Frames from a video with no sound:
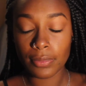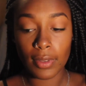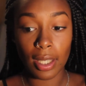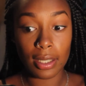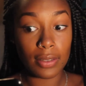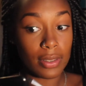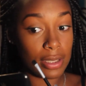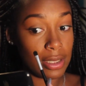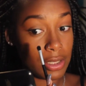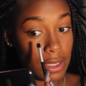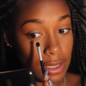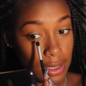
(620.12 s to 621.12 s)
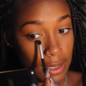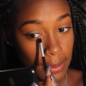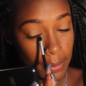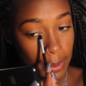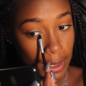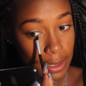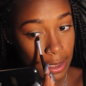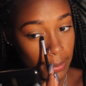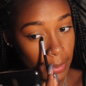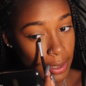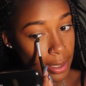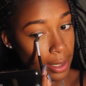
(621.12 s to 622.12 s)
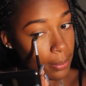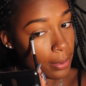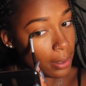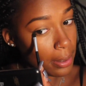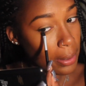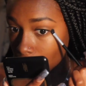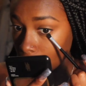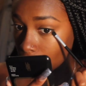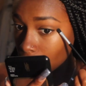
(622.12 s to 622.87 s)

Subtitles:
I could have easily just picked up my camera, started